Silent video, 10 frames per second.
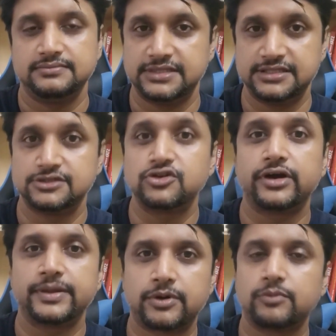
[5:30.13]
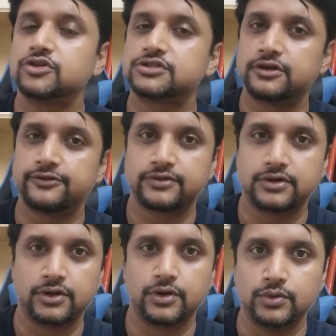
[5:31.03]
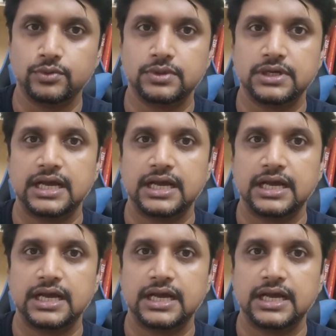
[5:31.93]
This is not a promotion of Groww.